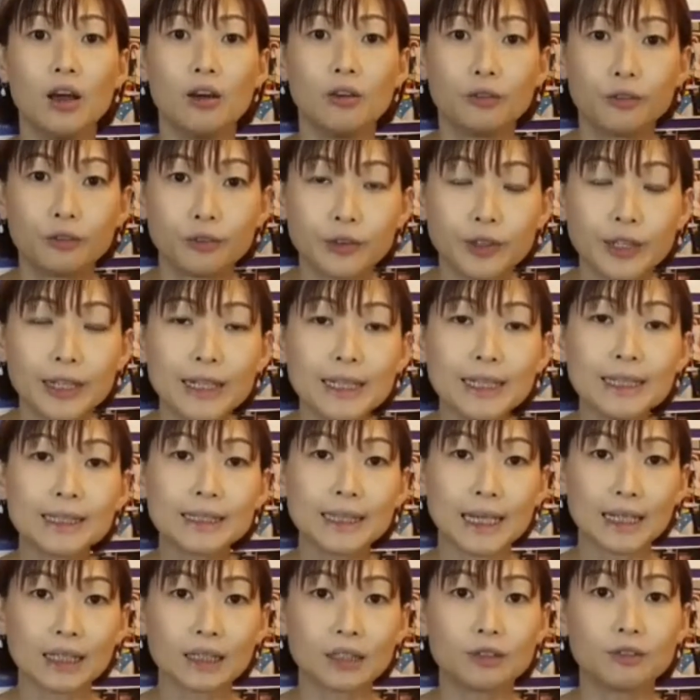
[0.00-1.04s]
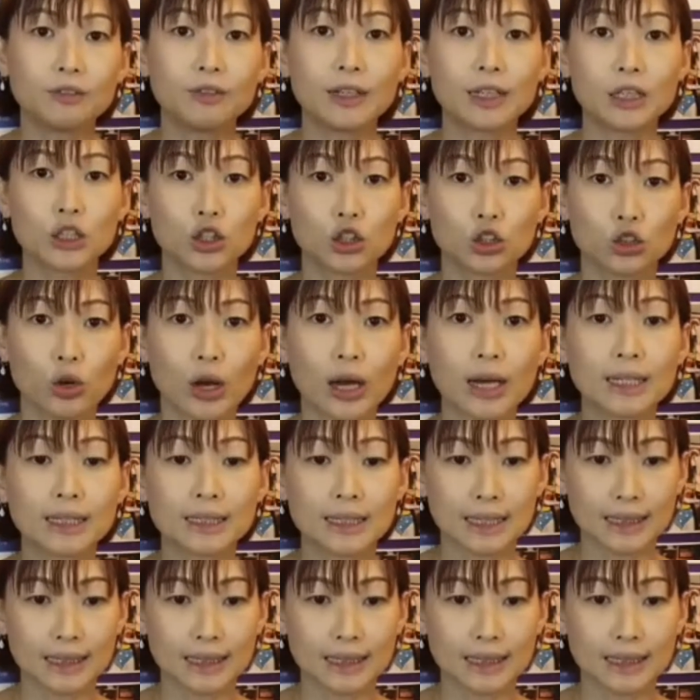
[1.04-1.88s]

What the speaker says: Free Scientific Strengths